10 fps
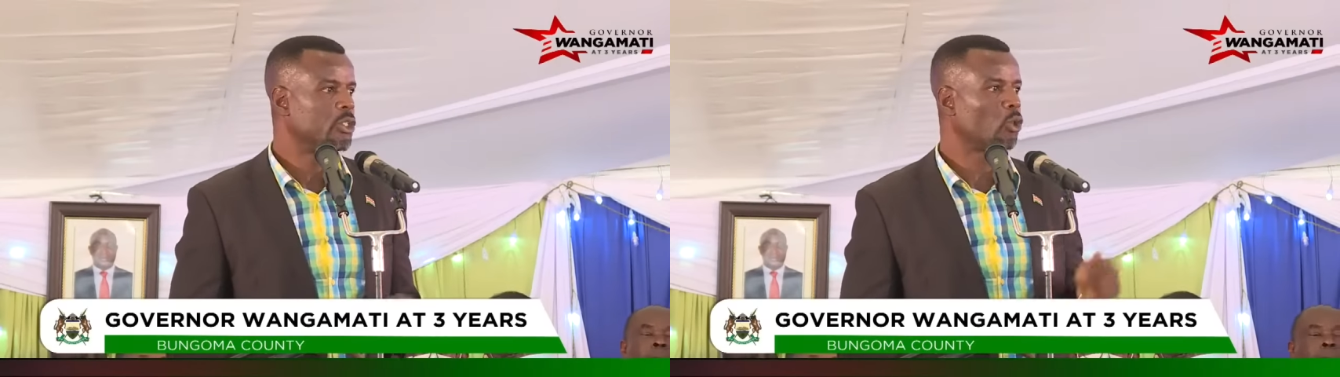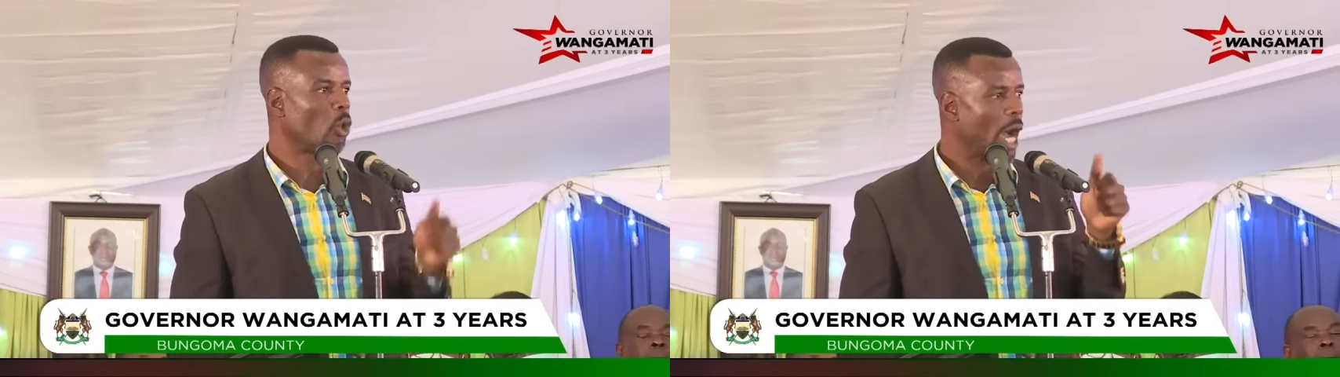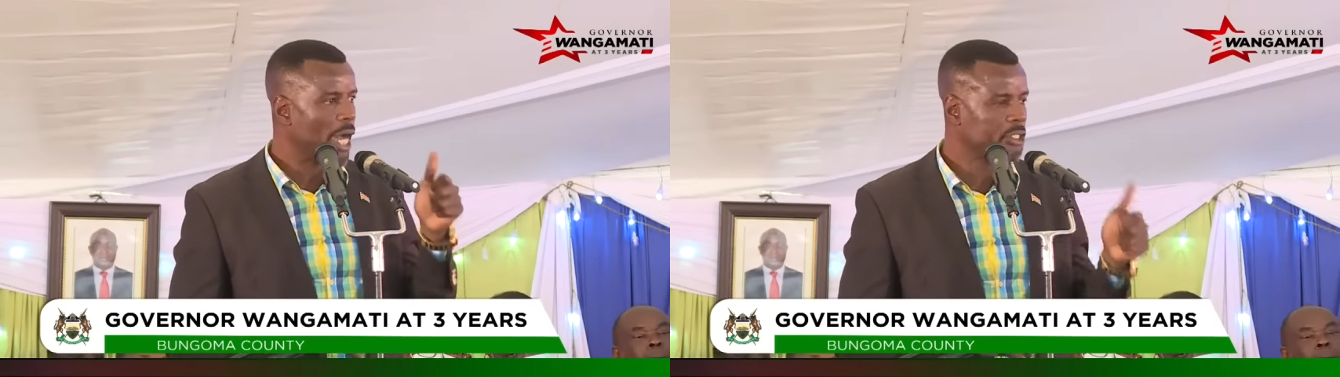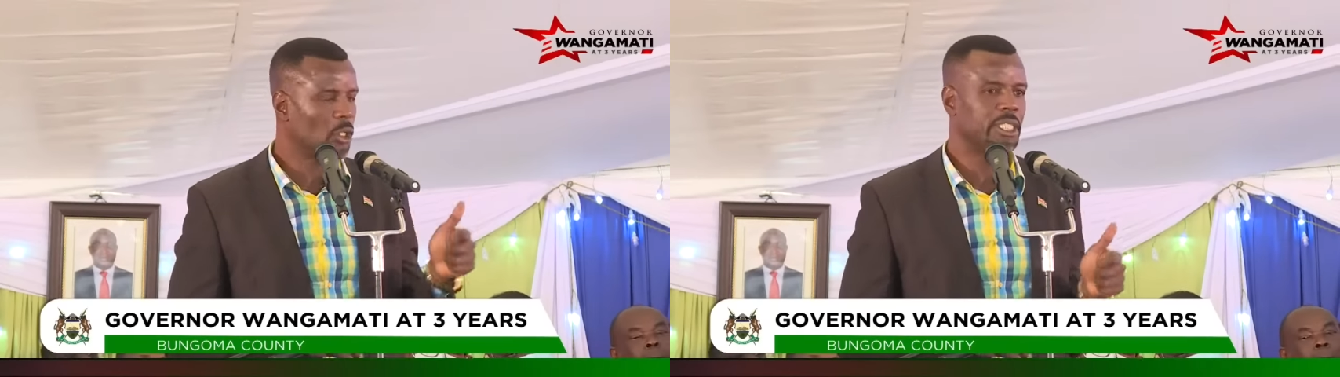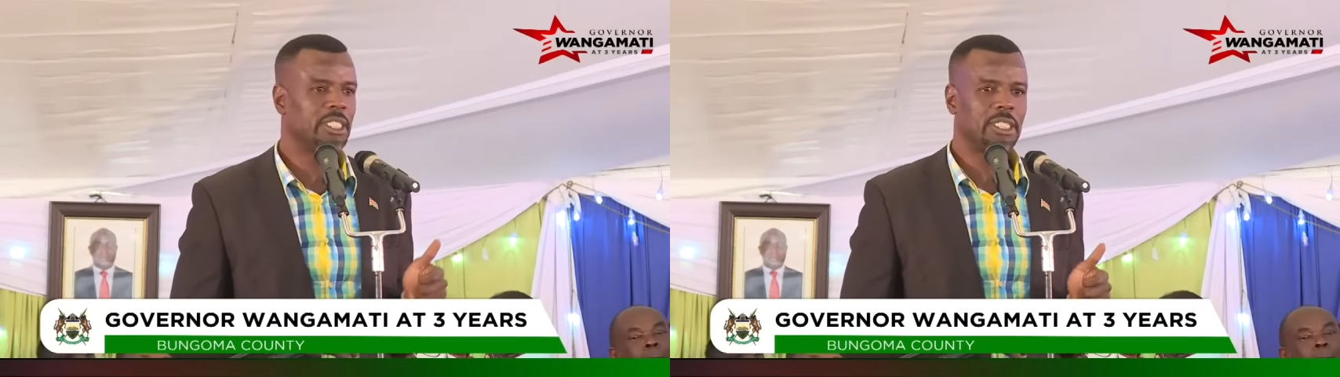to
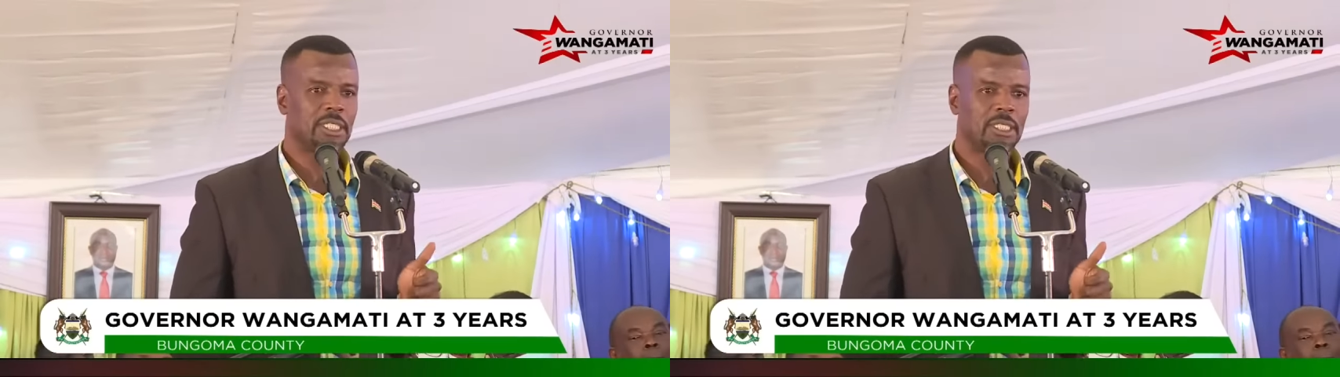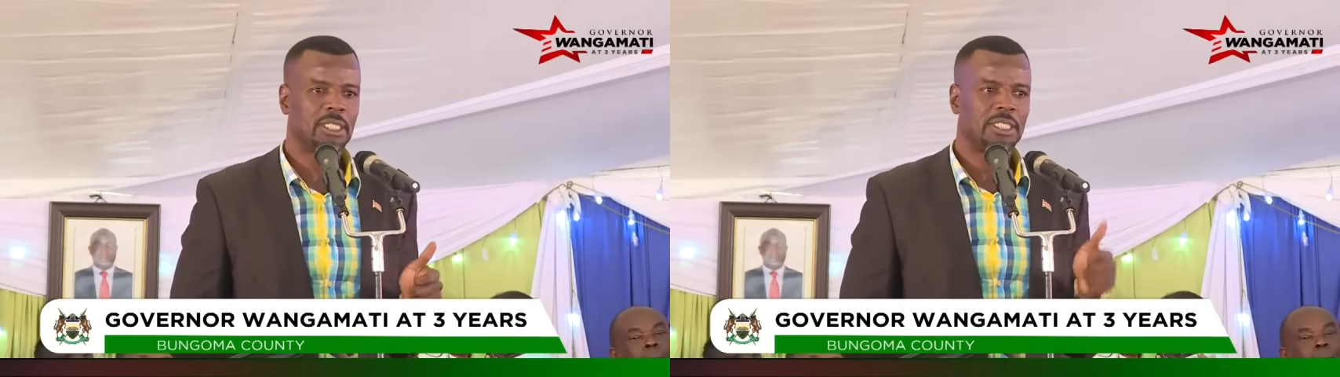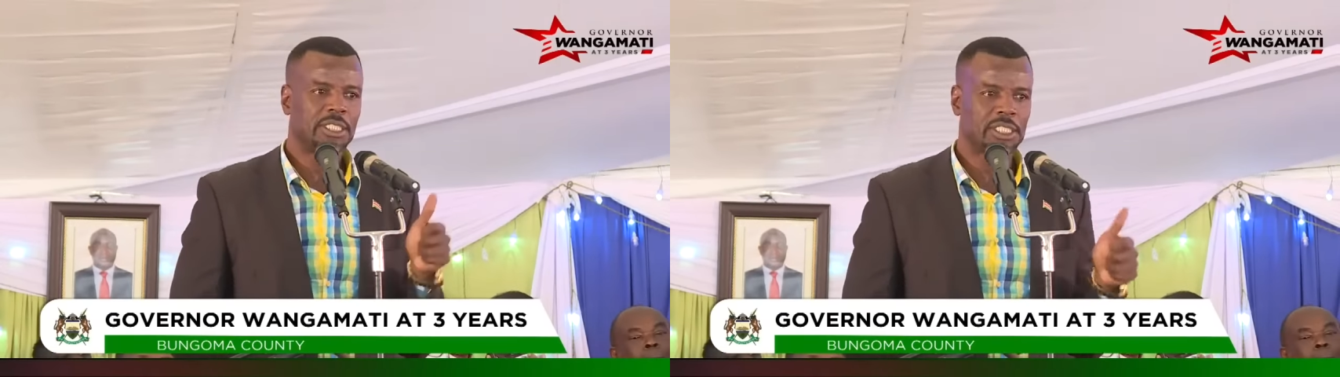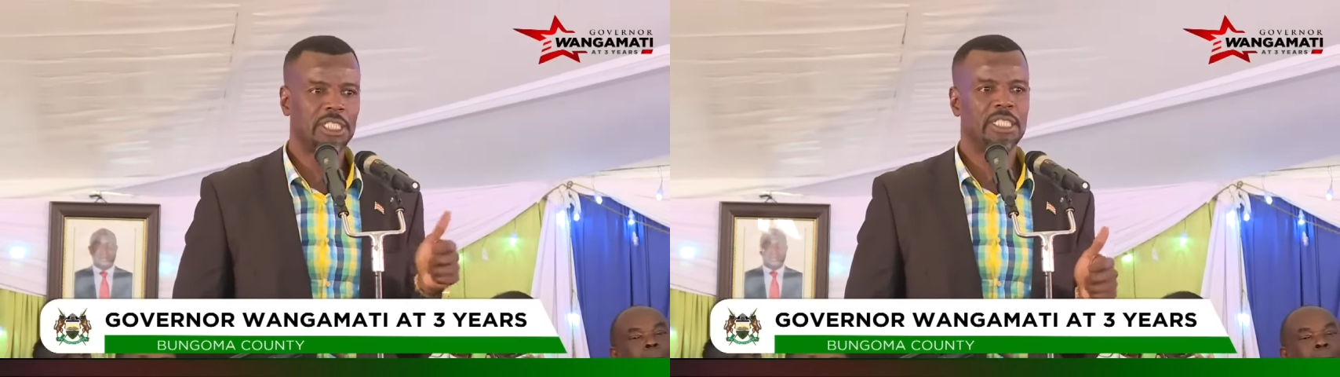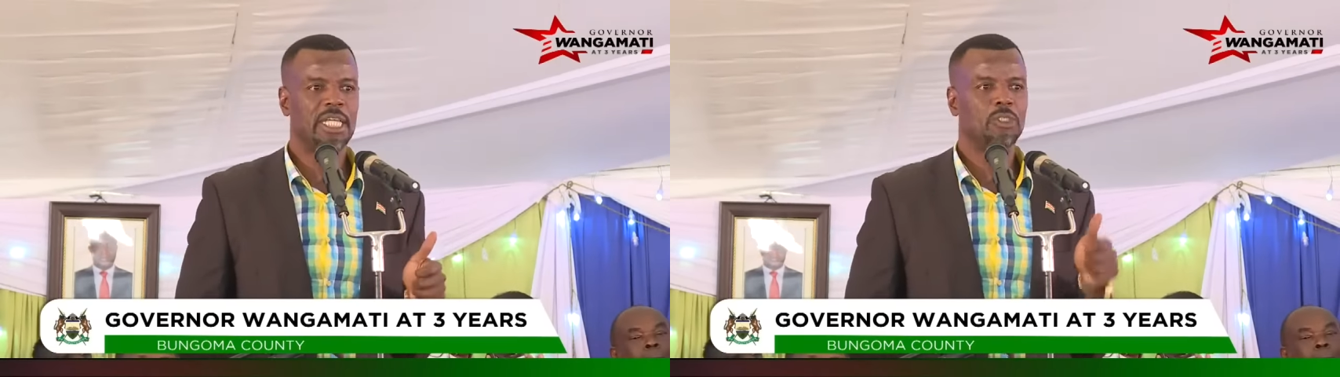actually
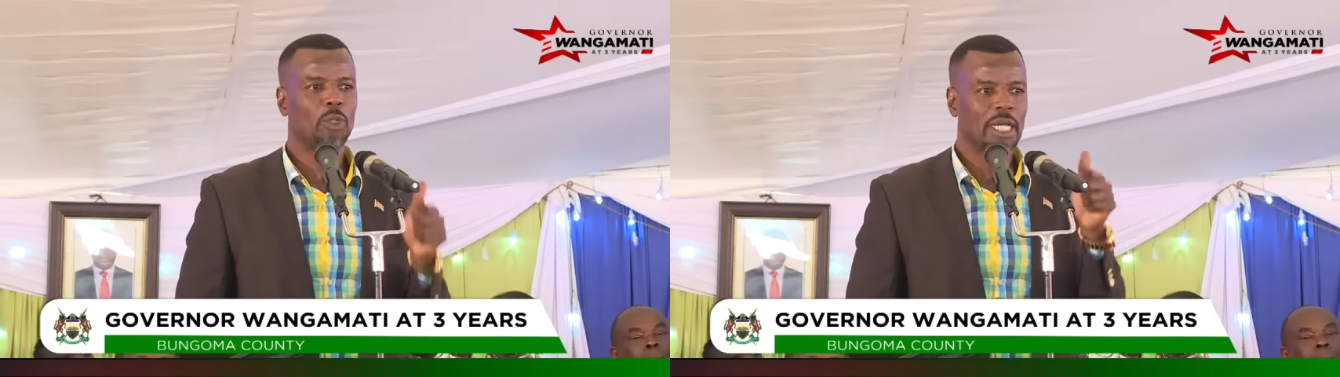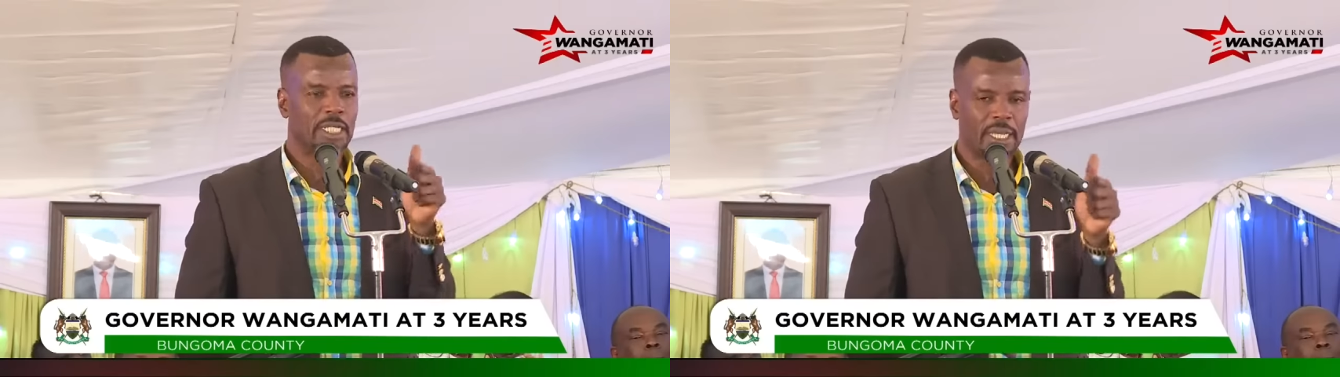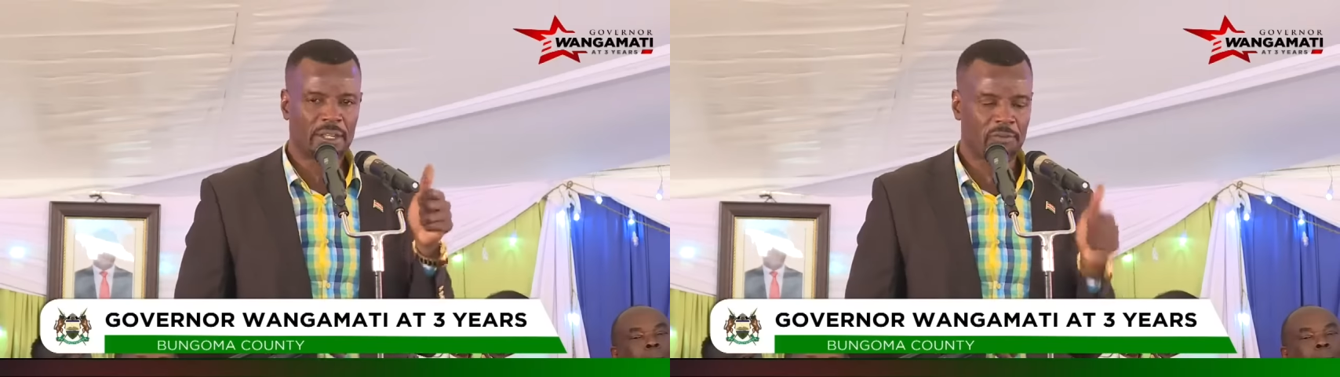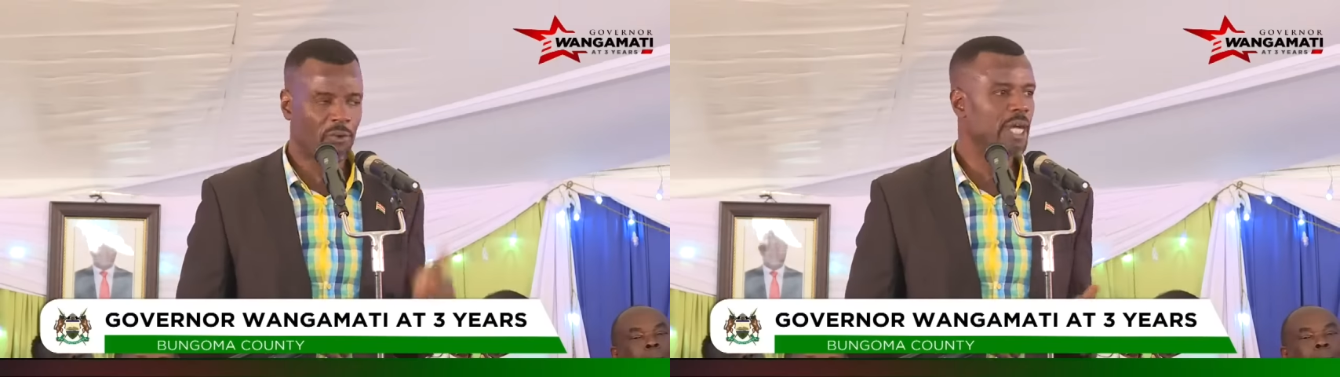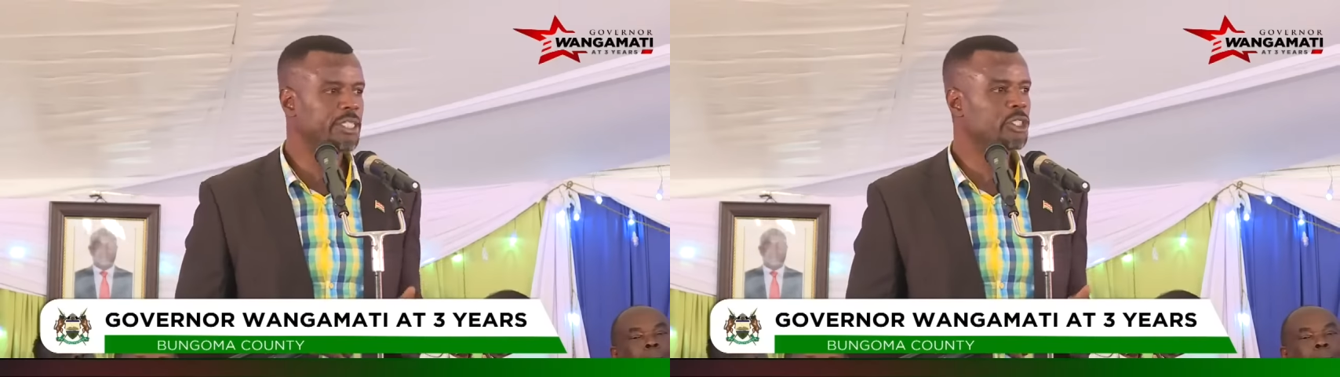see that we can get
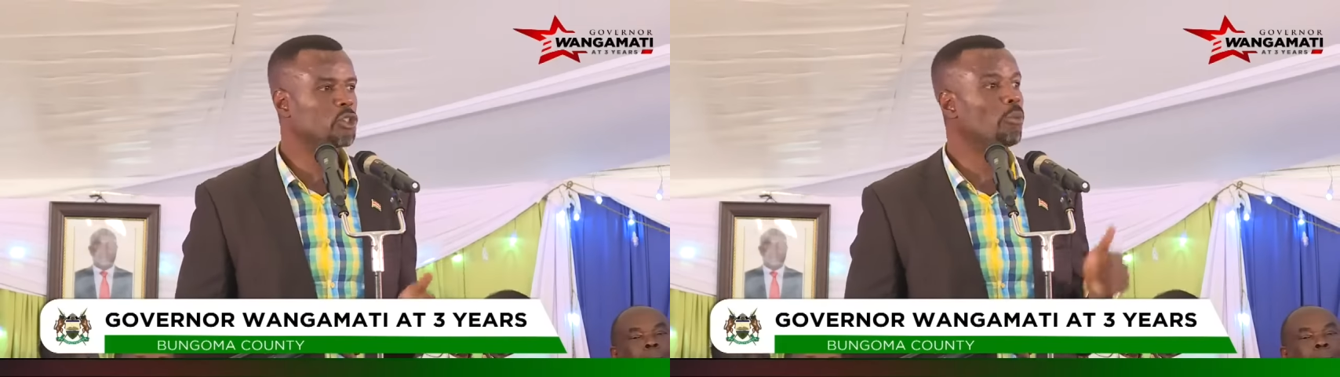funds